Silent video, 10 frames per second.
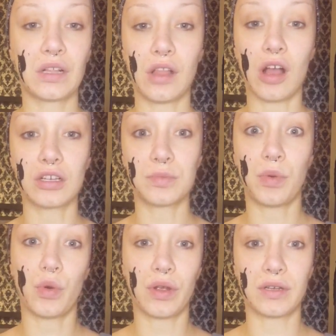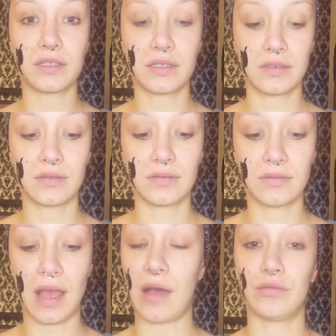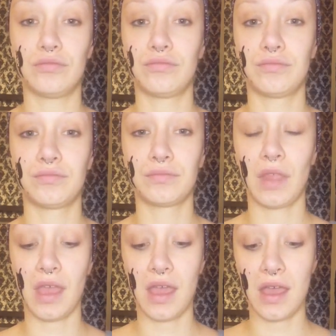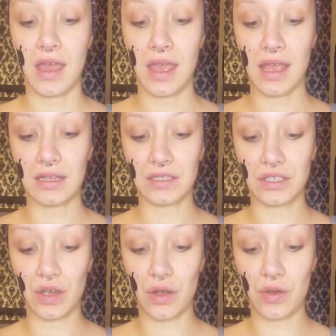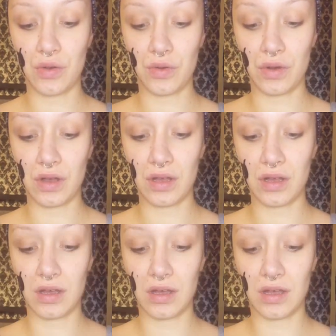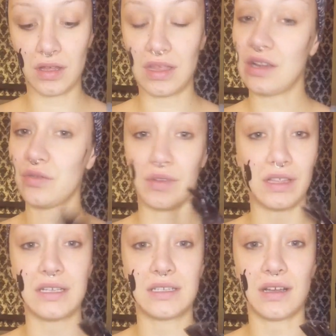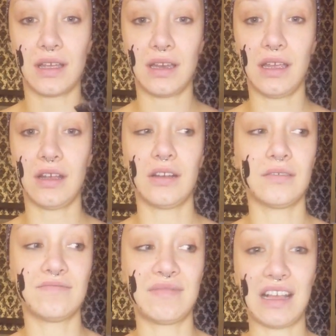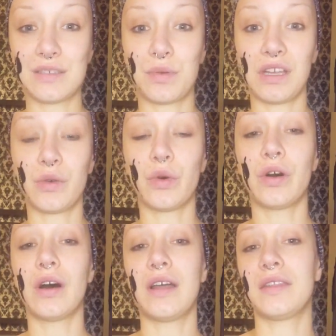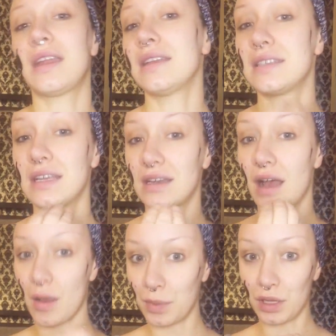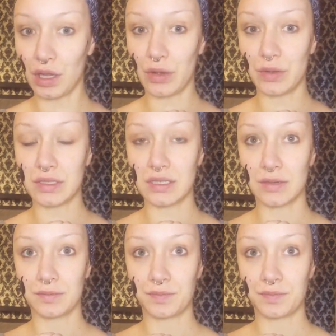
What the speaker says: clogged pores out. And so they're really stuck in here. That's pretty cool. And then I did an up close